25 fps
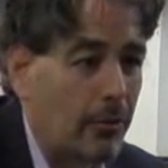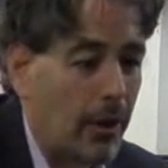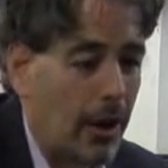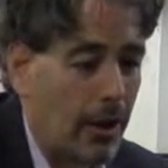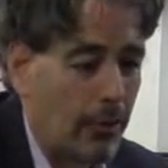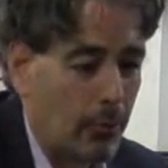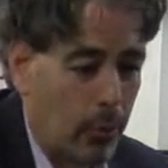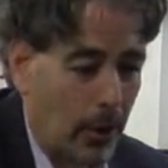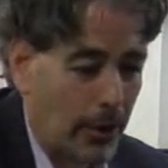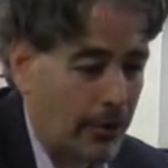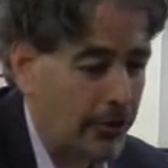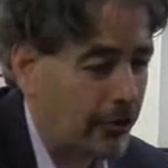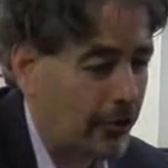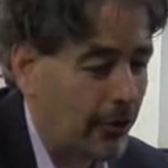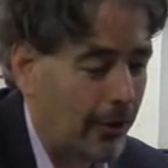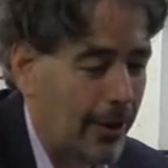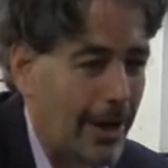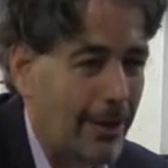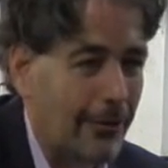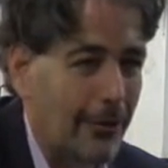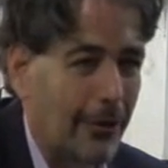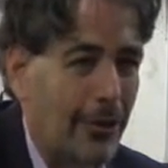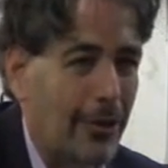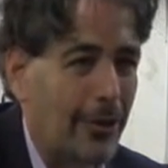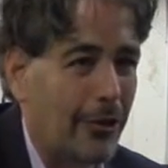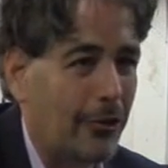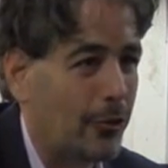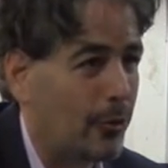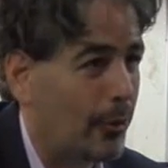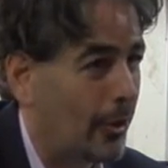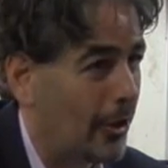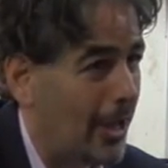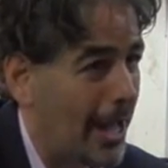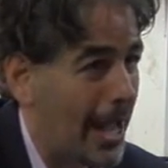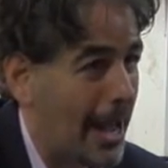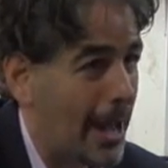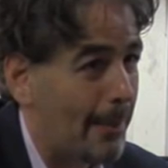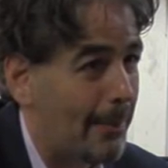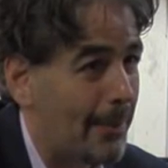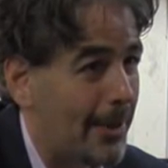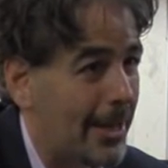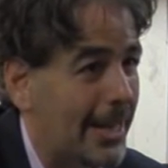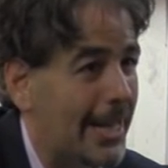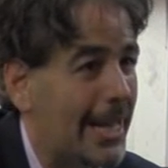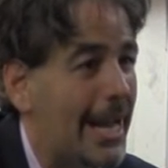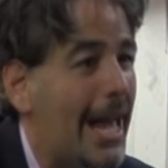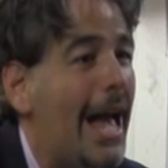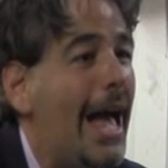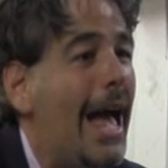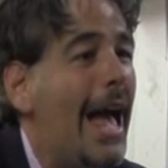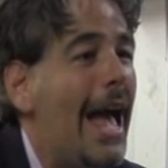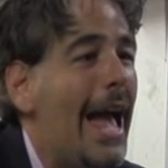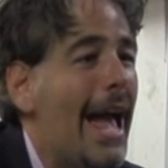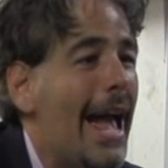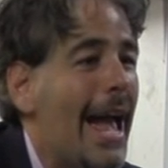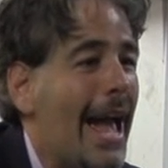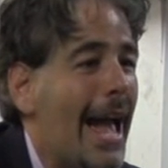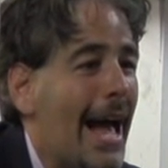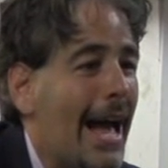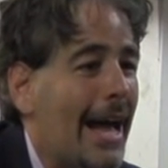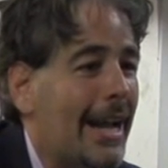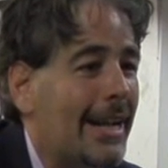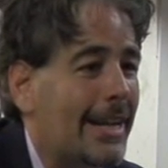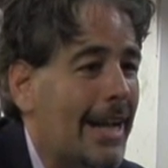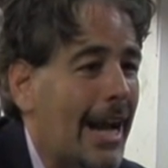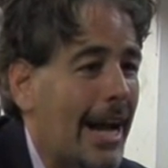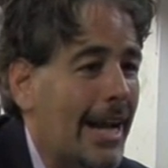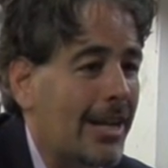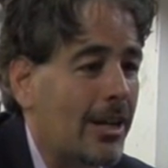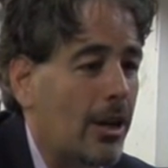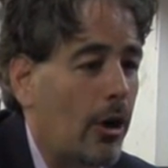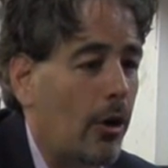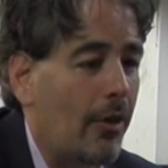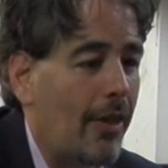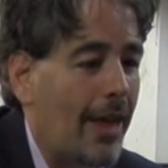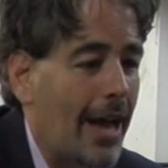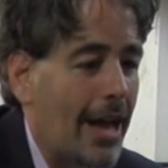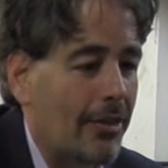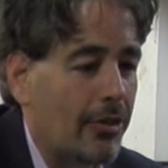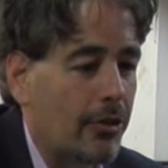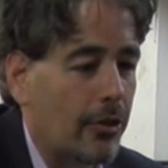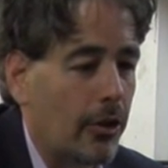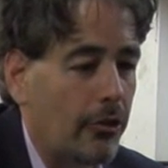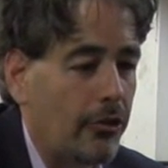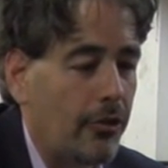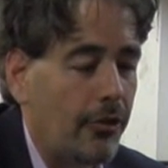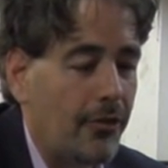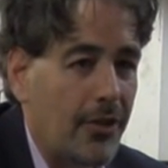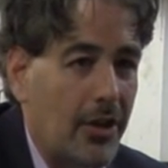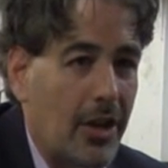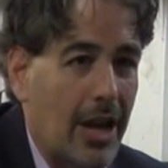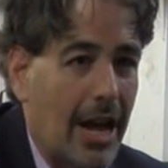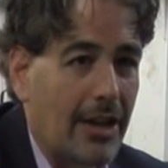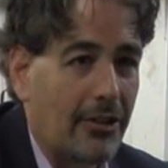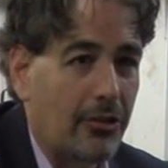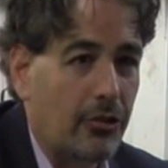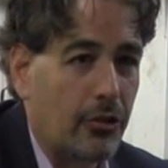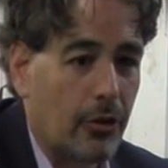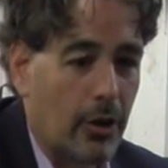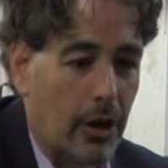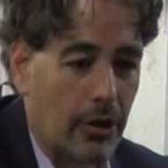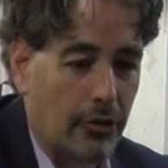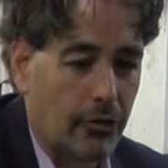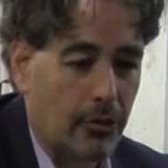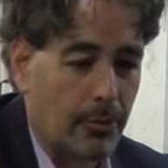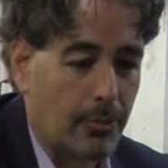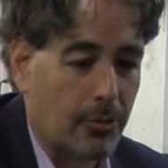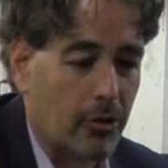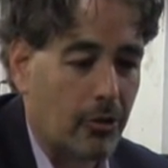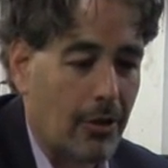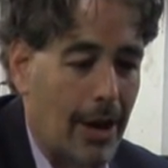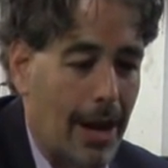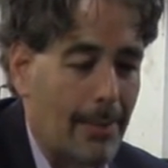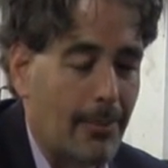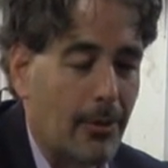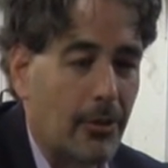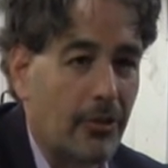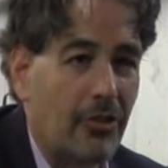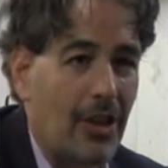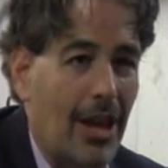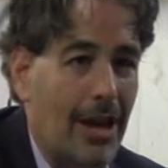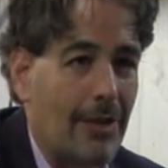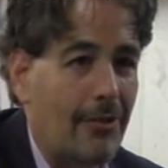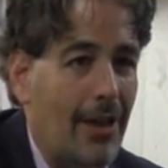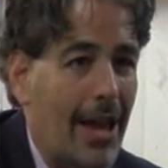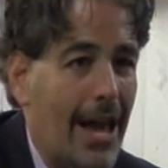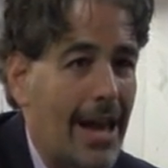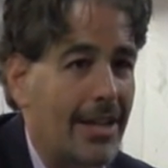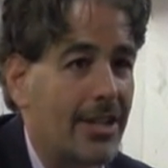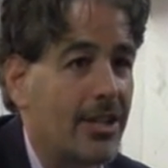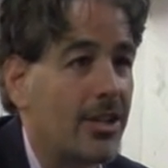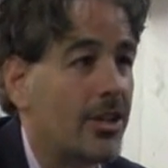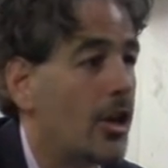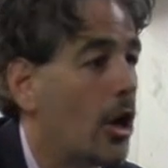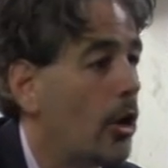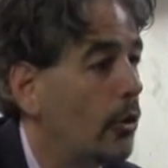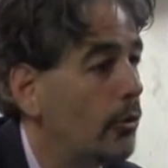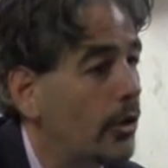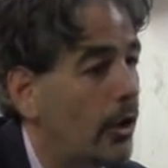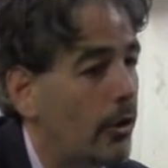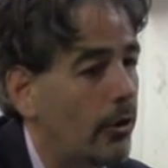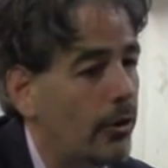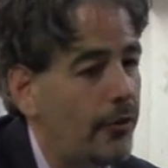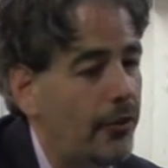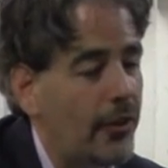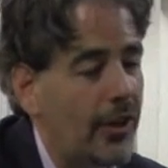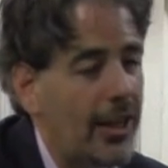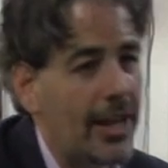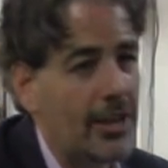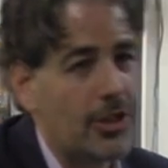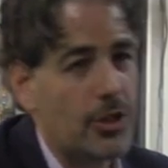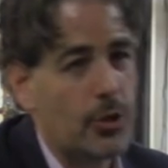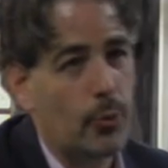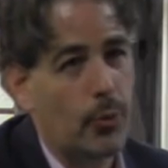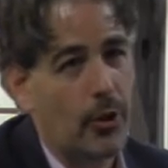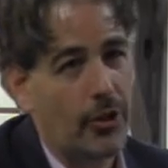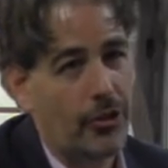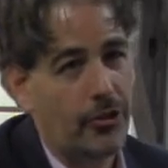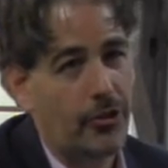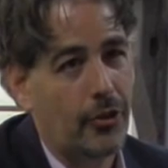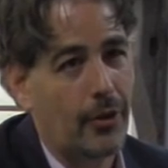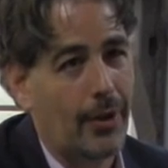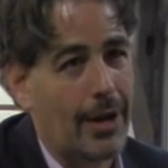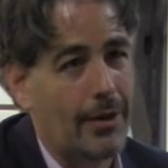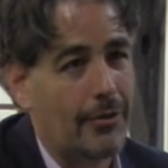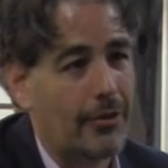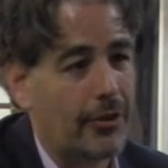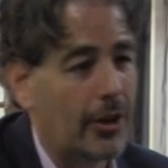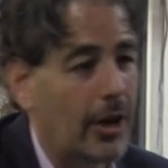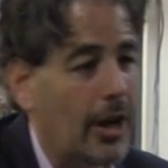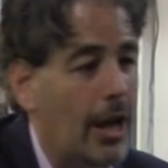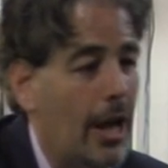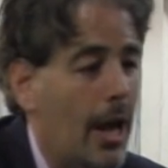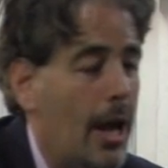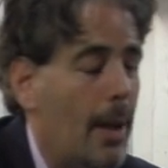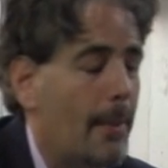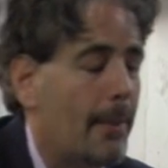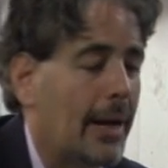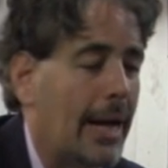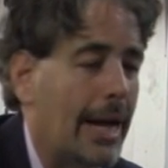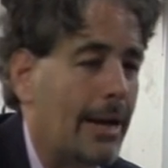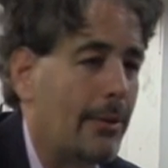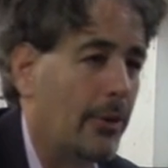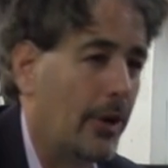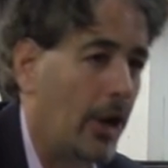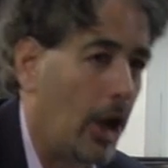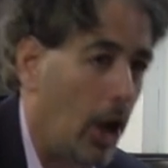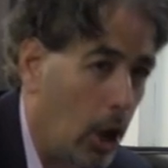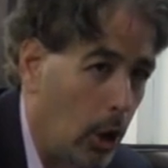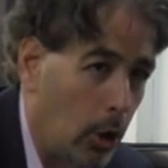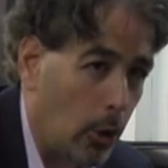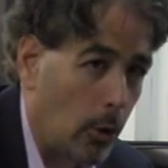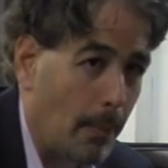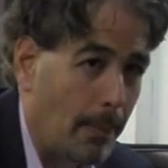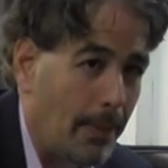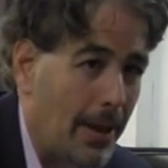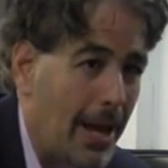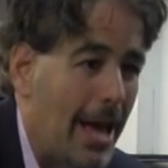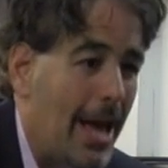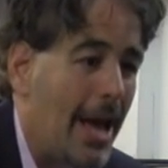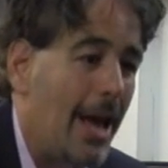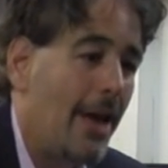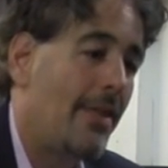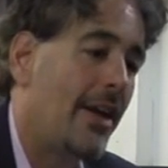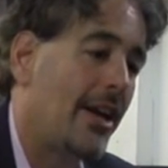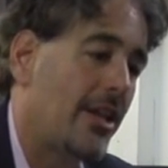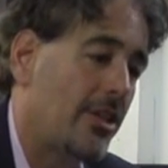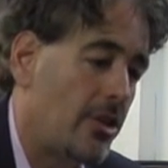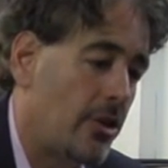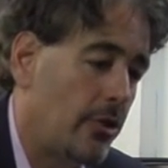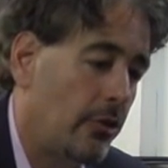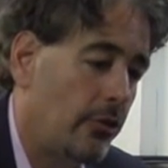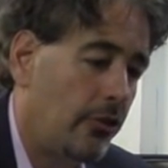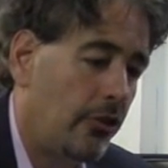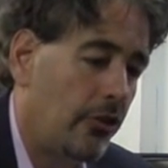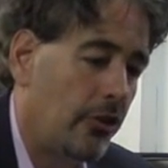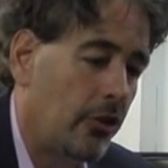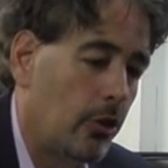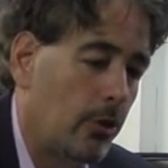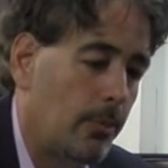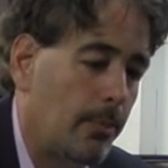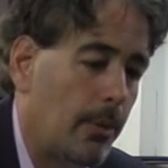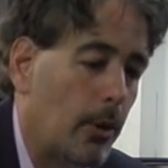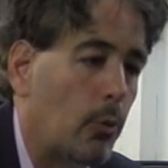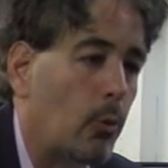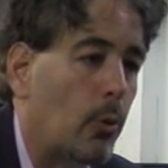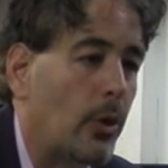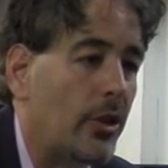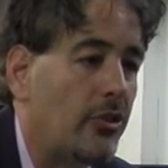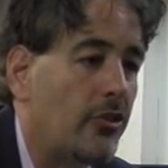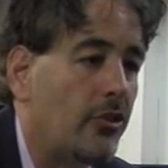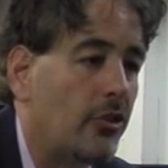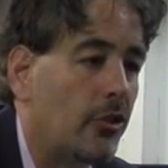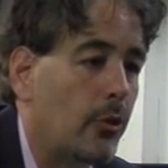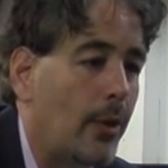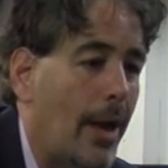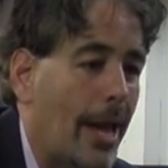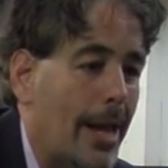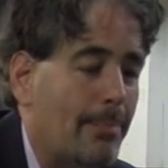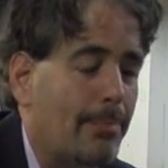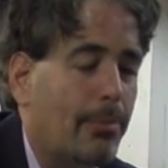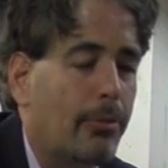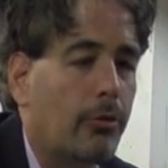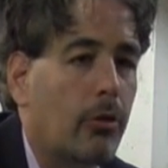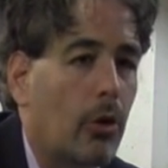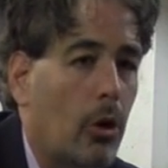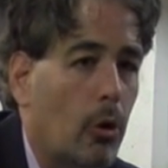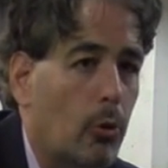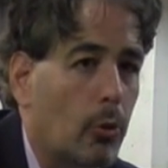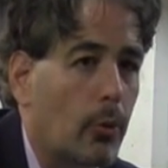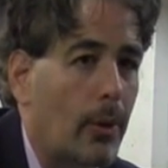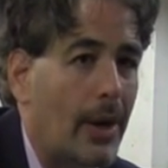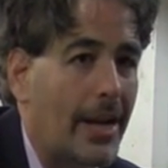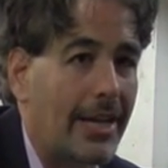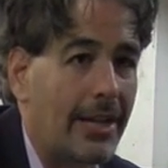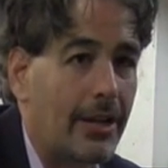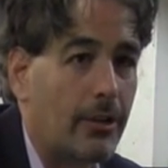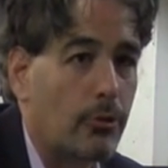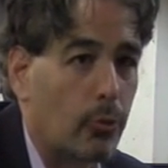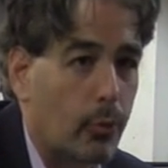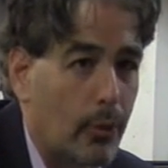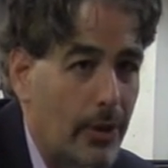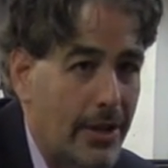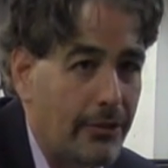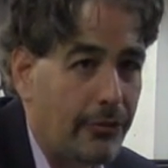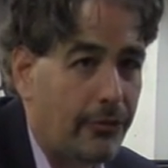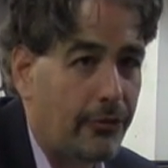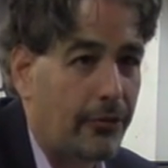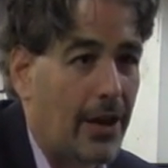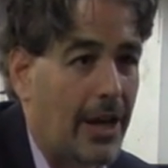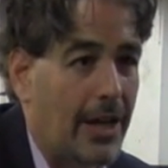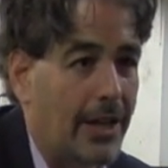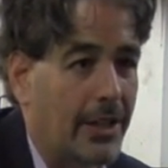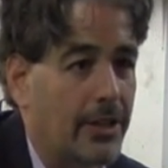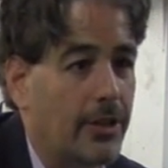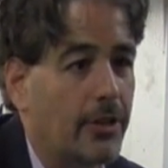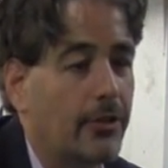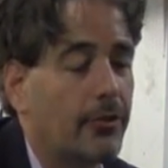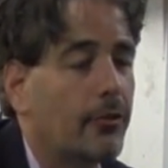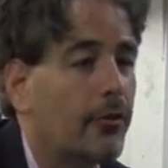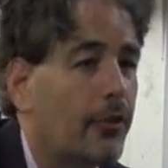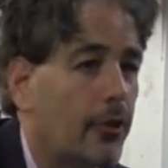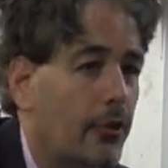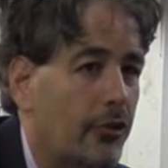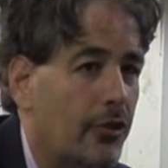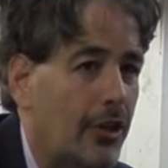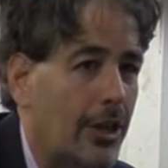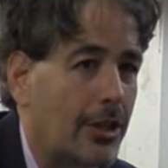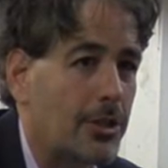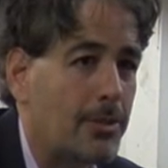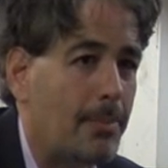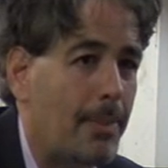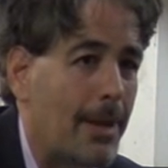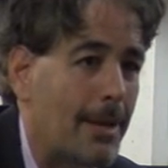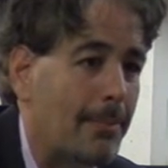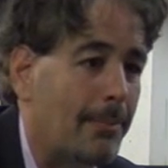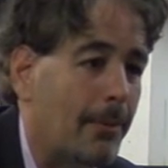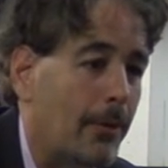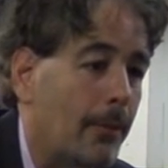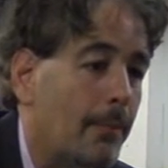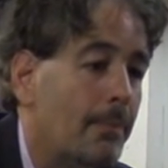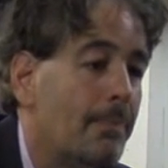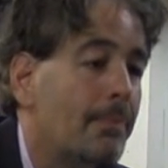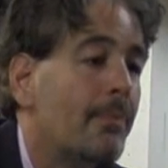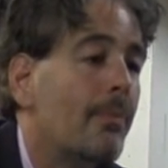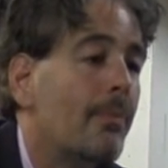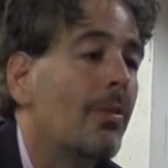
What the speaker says: whatsoever this will happen, and I know that those of you guys who are subscribers have had no notification whatsoever, but I would hope that YouTube would do a prorated refund for such people.